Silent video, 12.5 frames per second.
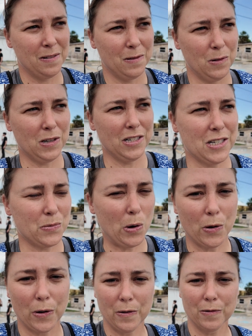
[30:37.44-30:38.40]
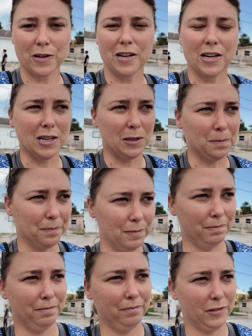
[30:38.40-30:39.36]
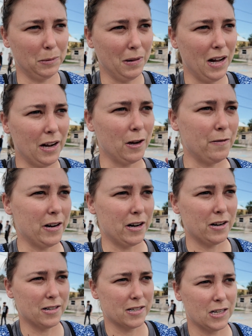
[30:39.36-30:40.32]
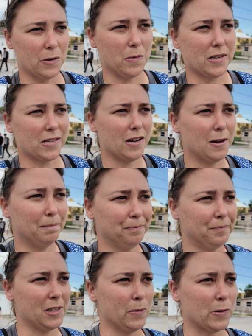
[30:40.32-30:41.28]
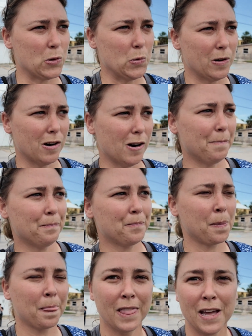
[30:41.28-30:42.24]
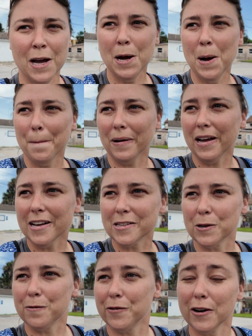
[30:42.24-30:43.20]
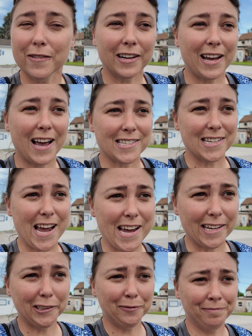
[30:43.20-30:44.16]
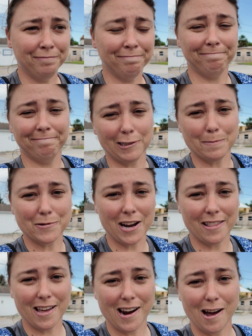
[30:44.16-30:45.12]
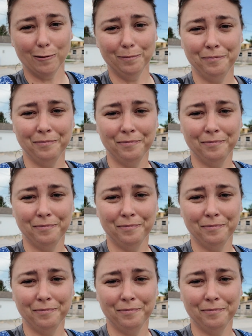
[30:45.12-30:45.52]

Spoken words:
We're going to just walk around the block over here and see what's up, see what's going on. But yeah, so if you're ever in Cassadaga, come check that out.